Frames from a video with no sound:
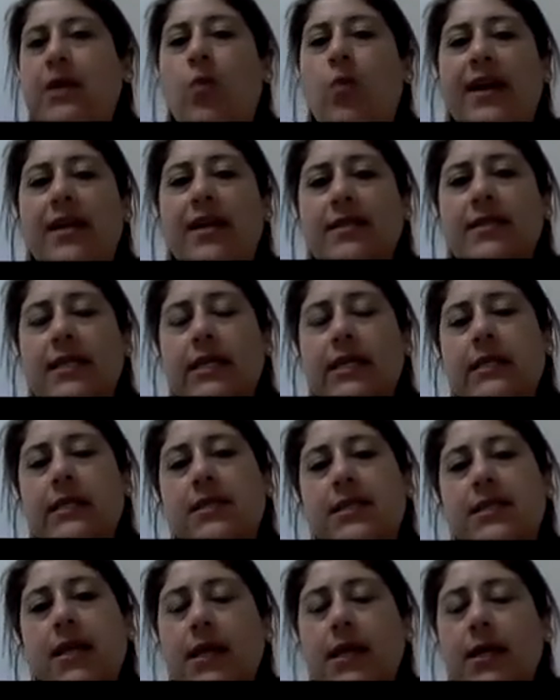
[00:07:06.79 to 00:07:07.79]
As you can
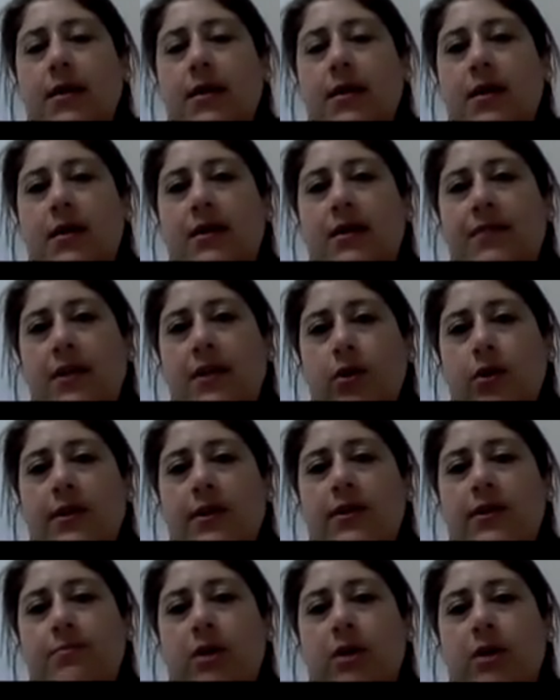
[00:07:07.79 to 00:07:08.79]
see, if you look at the
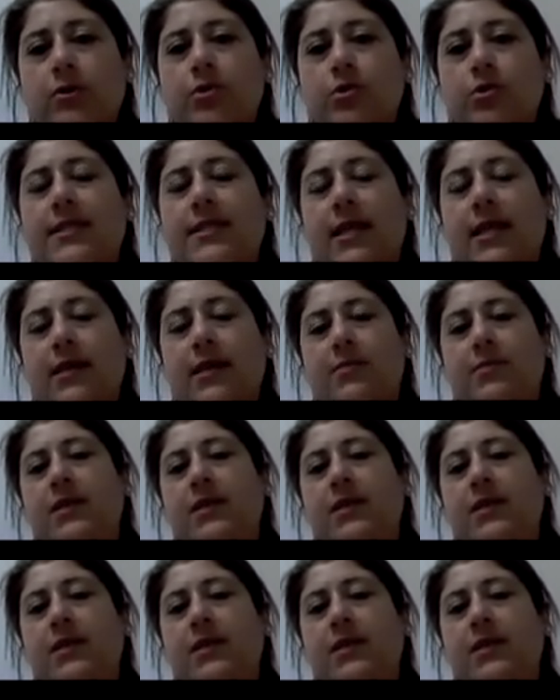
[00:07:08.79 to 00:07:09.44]
module statement,